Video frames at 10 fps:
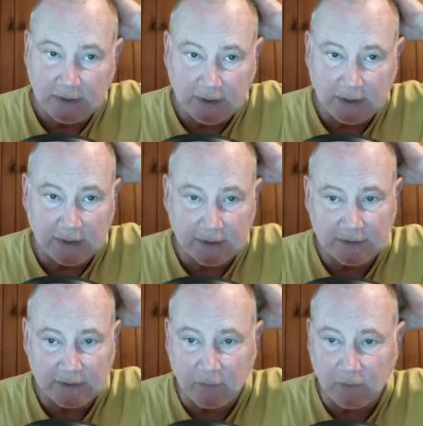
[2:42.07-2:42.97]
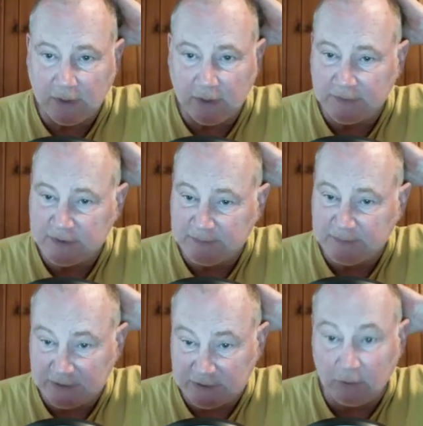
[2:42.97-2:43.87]
and that will come to this
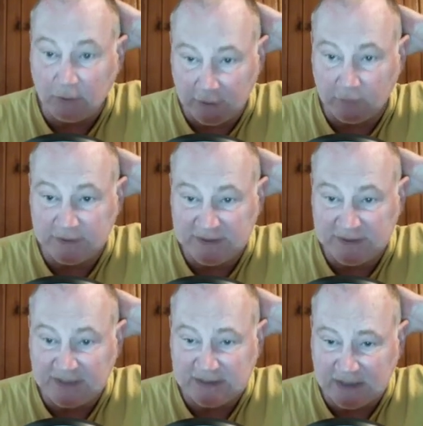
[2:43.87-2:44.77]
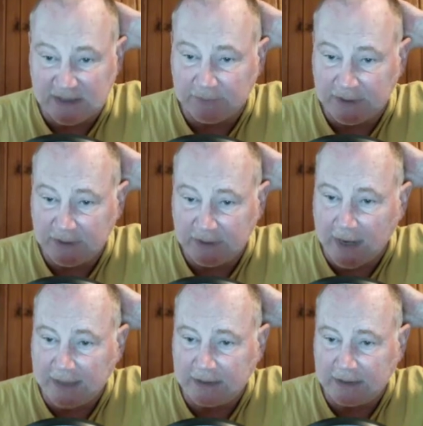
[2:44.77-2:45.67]
page. So in other words, this company
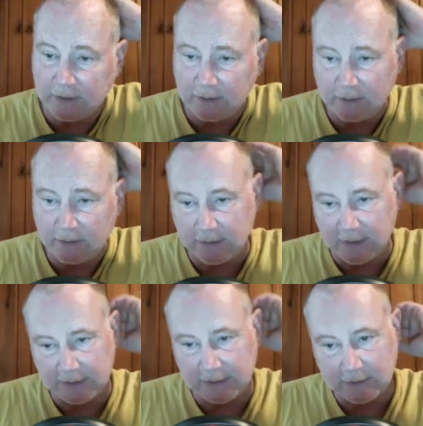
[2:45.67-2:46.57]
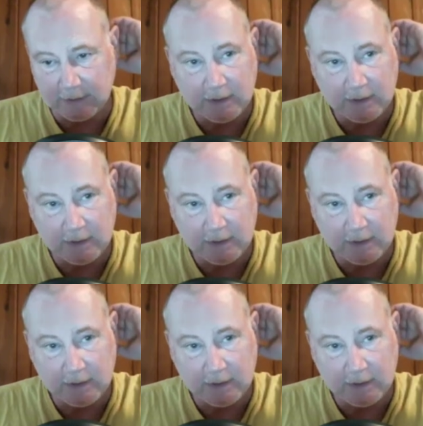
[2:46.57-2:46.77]
right here, all right,